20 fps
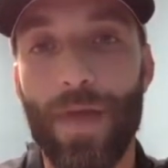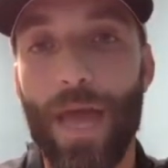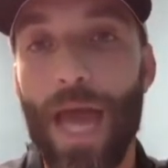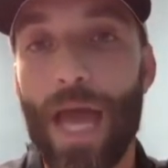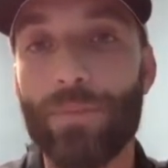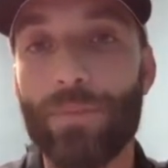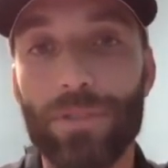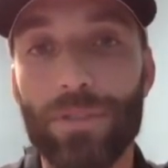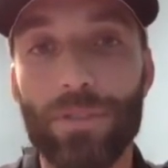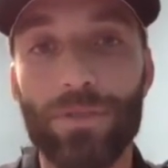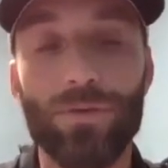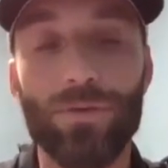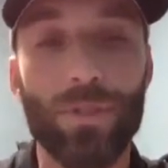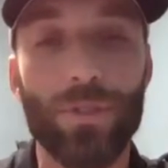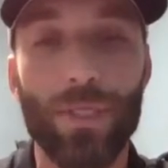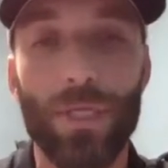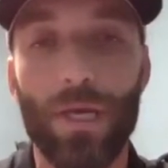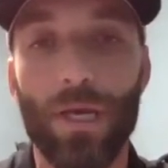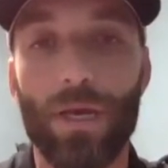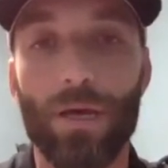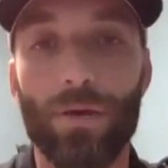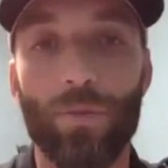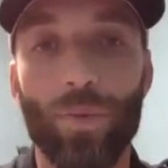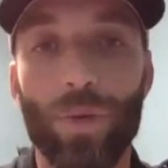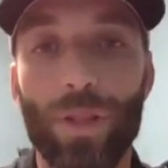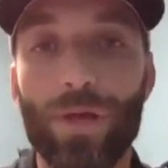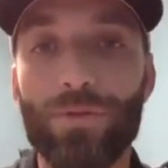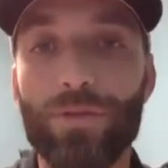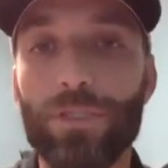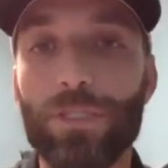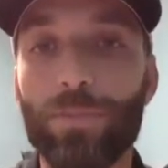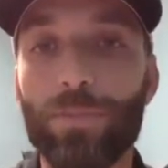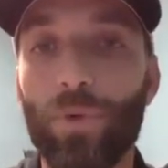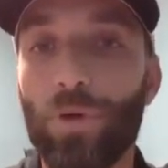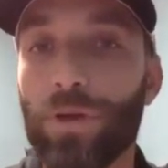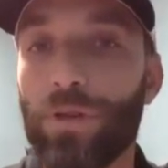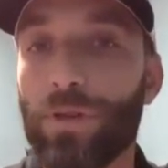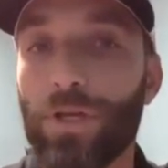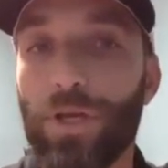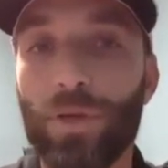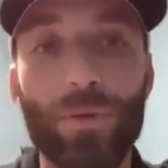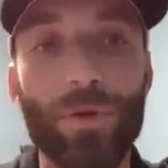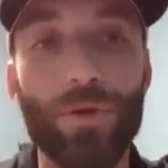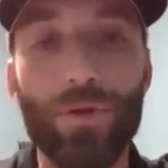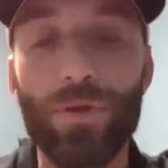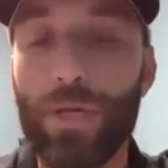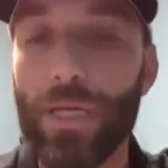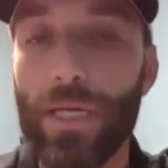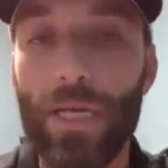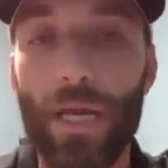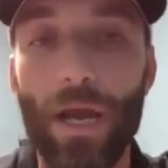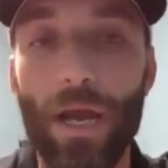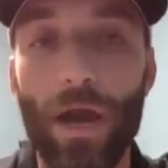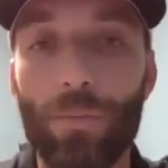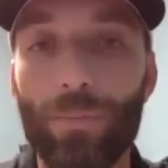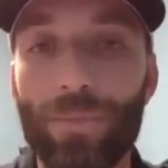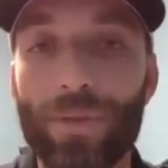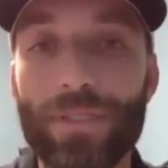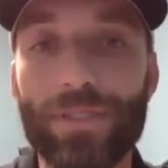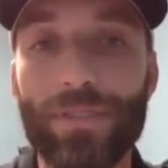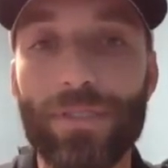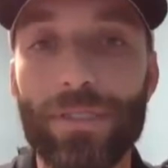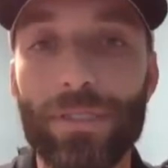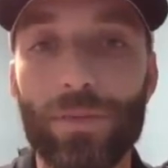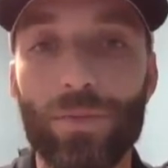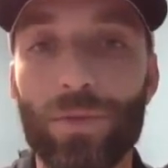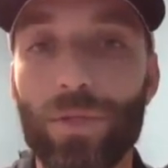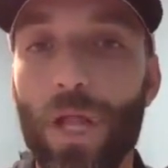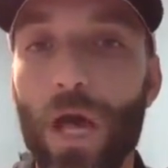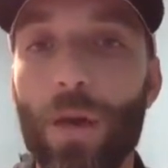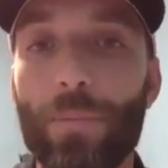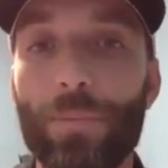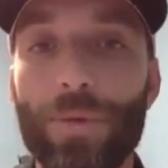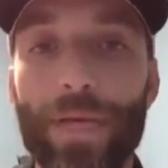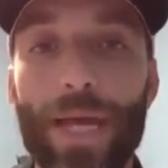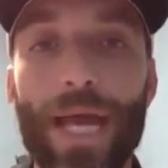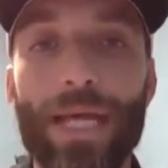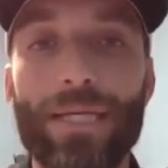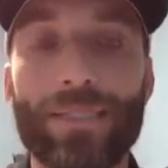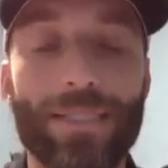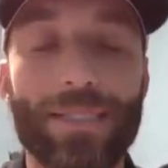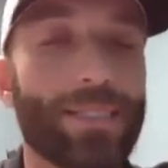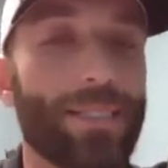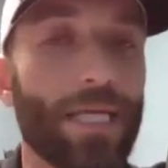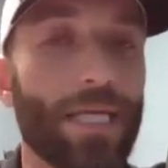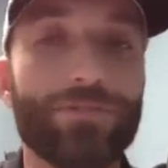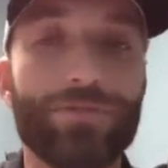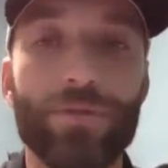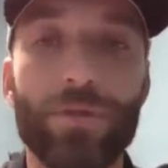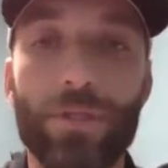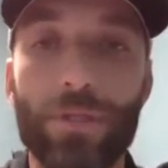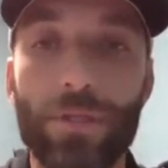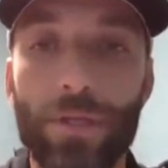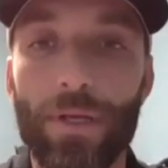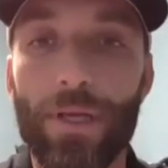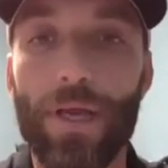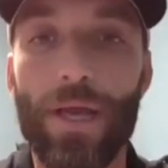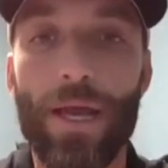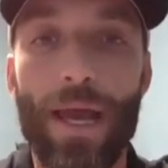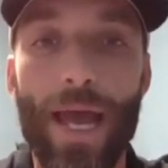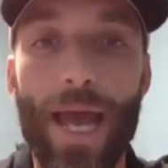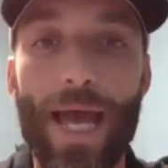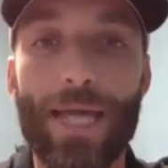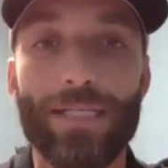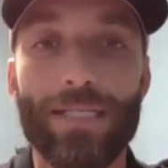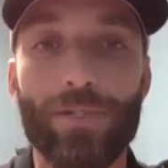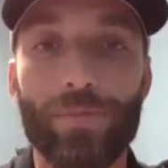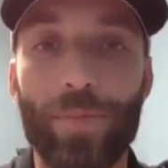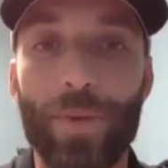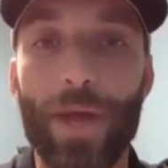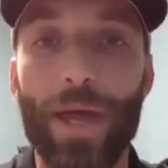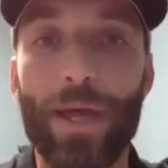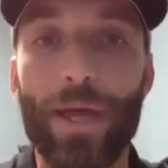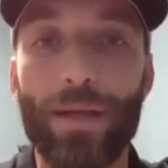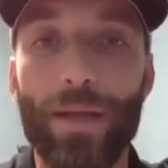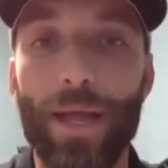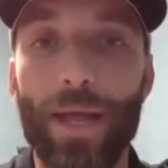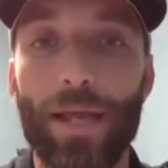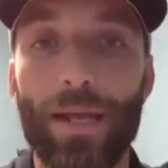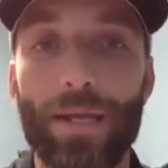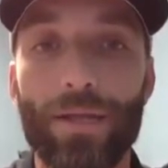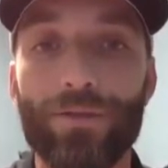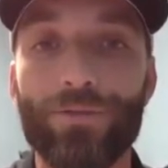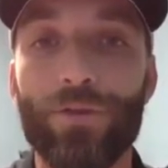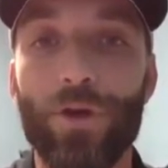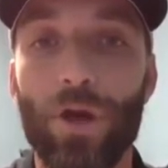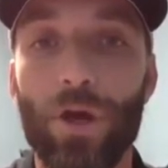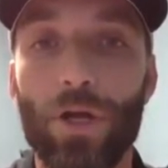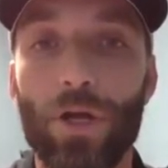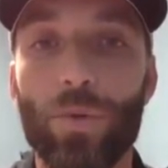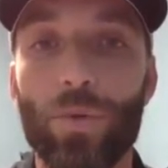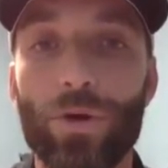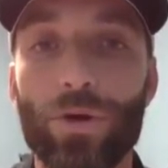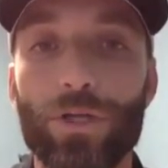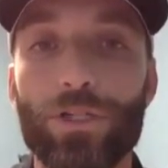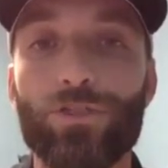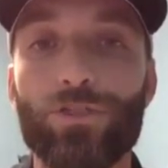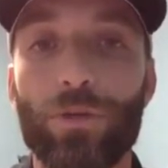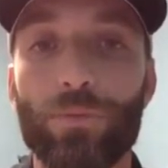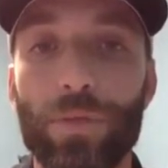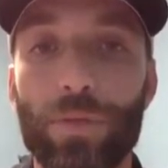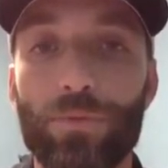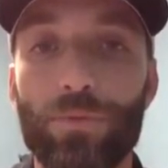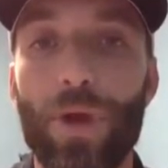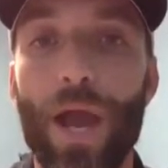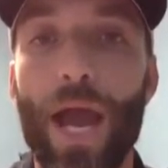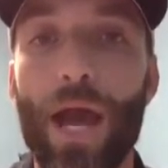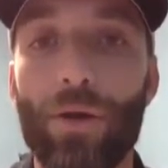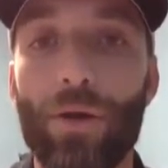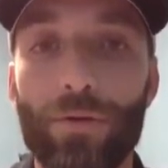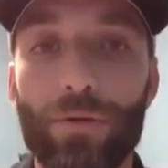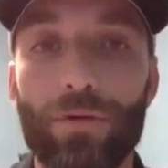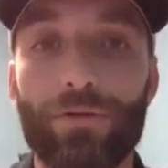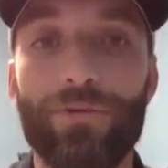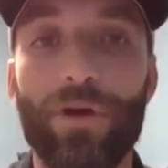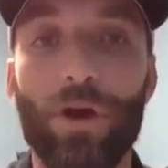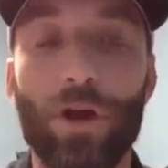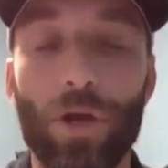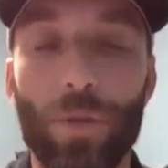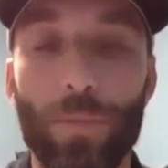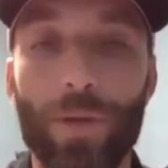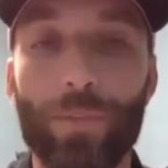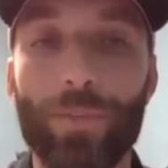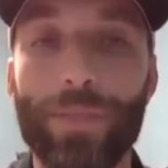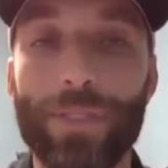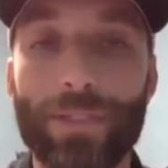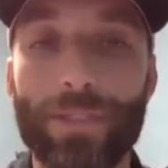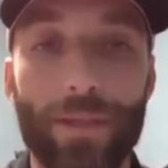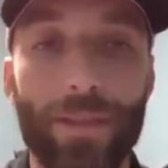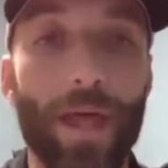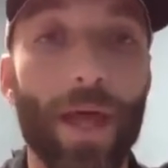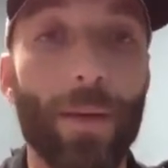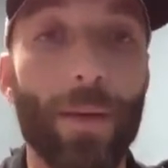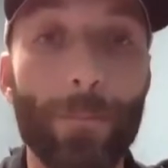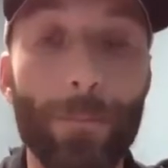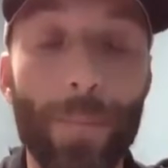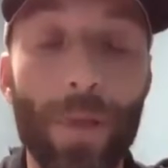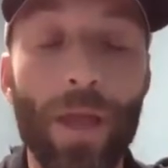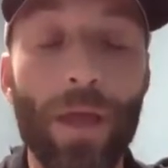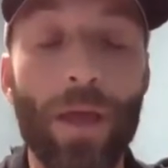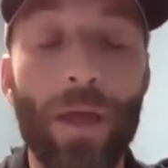Absolutely. Uh, without the support of the community, our business would not be as successful as it's been. And in turn, we're extremely proud of our commitment to them.